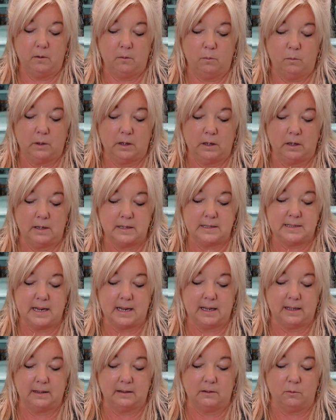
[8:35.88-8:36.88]
We're going to
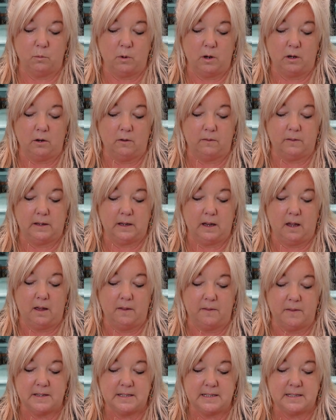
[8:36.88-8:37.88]
take the one on the
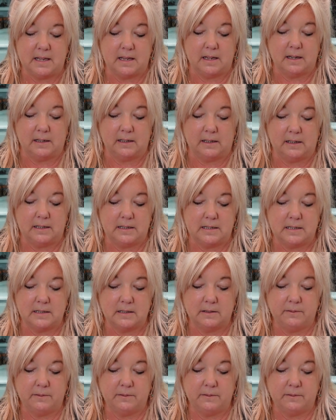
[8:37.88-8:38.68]
other side